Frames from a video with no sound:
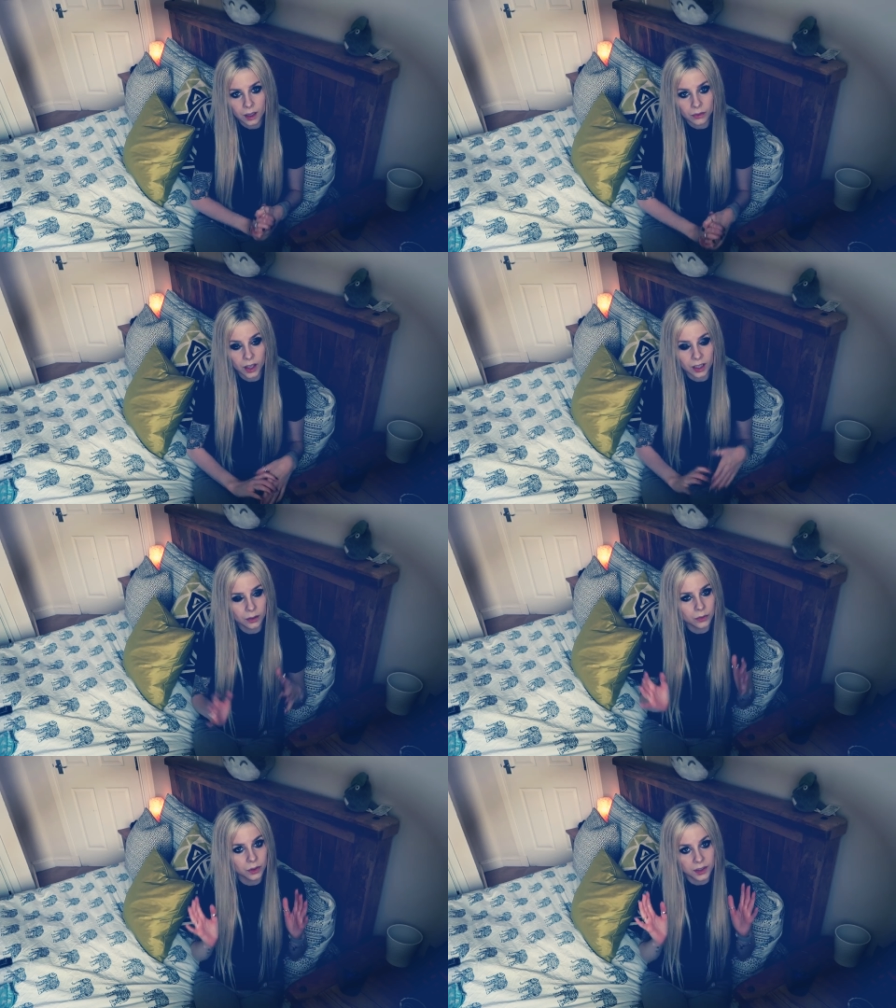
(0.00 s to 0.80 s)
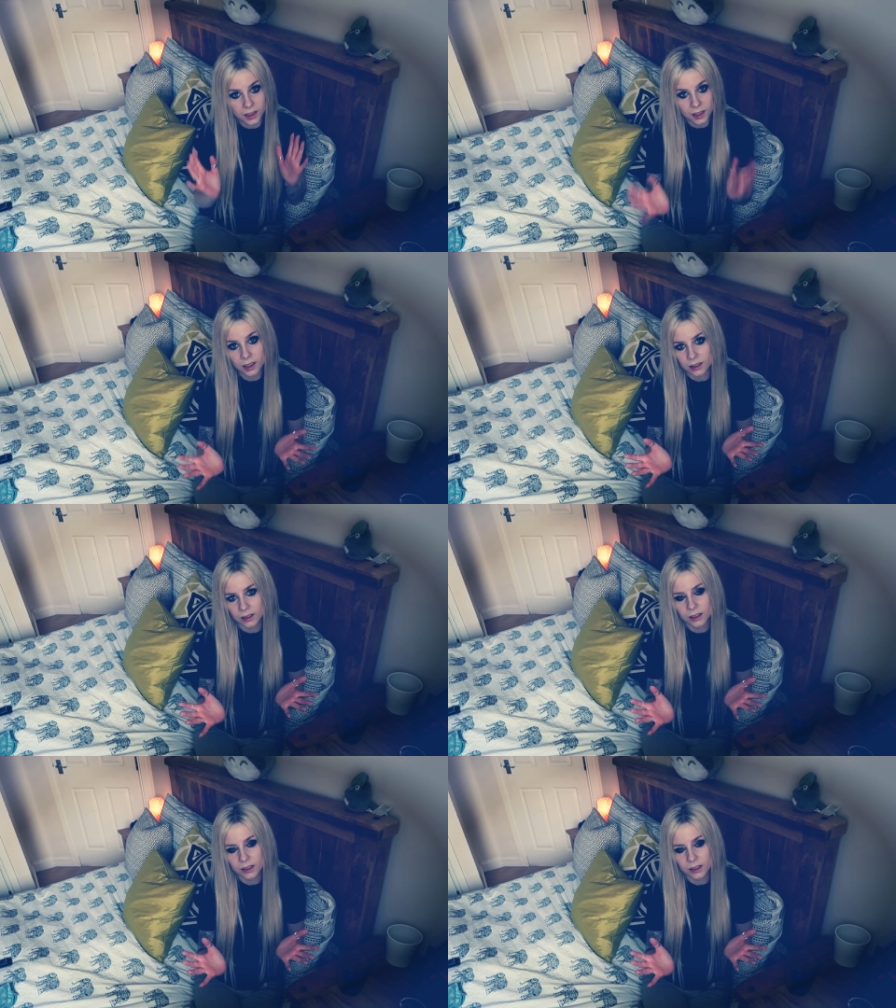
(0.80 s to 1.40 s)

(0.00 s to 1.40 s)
Have any of you seen